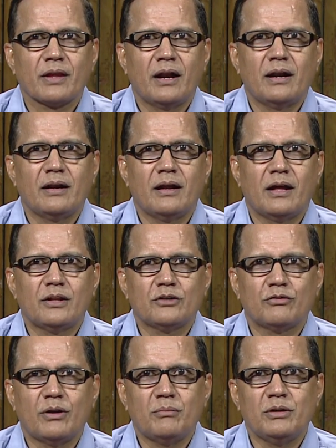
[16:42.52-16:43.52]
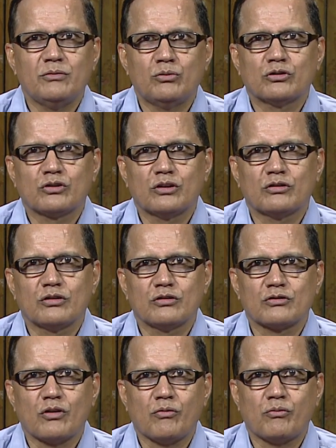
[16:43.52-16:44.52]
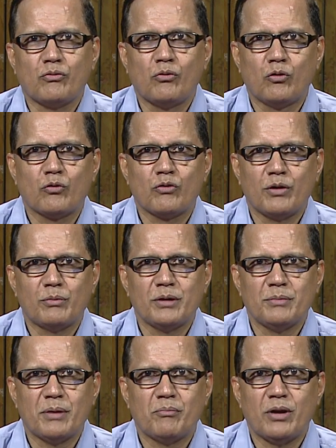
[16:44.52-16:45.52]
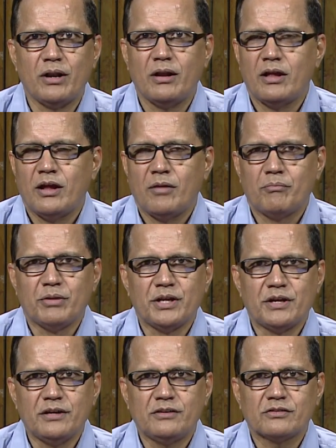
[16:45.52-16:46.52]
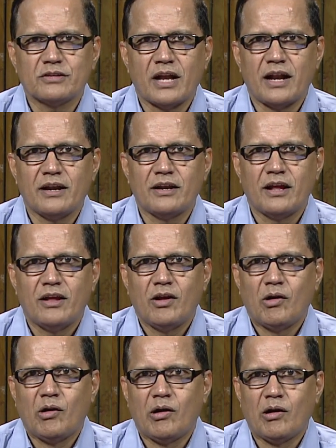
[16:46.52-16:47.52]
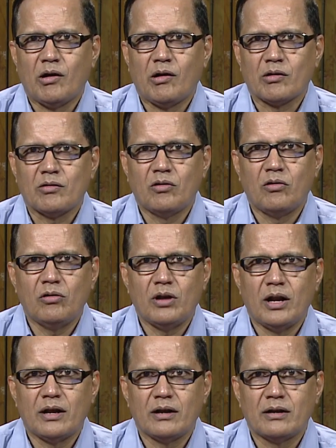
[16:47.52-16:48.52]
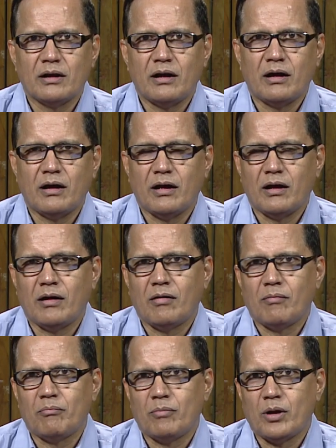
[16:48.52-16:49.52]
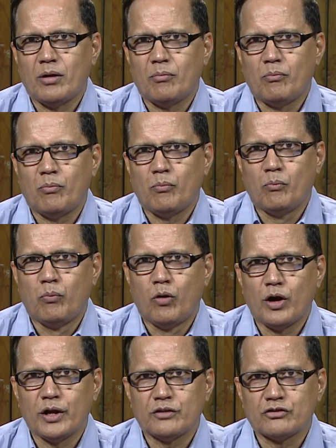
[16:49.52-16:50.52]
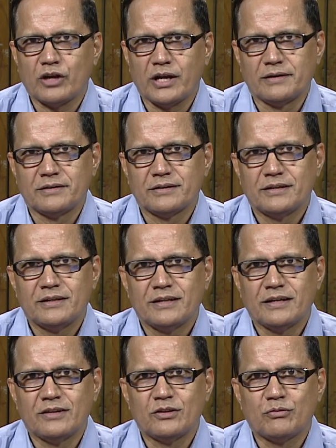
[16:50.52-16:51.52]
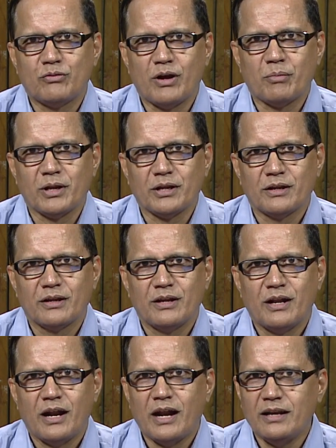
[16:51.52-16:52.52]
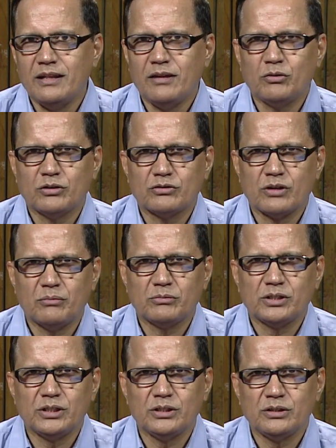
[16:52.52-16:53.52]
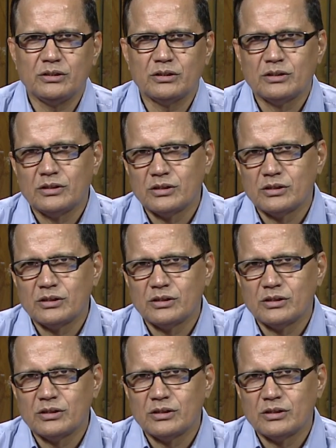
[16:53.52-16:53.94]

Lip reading: and that family was consist of 4 family member, parents and girl and boy child in the family. And there was something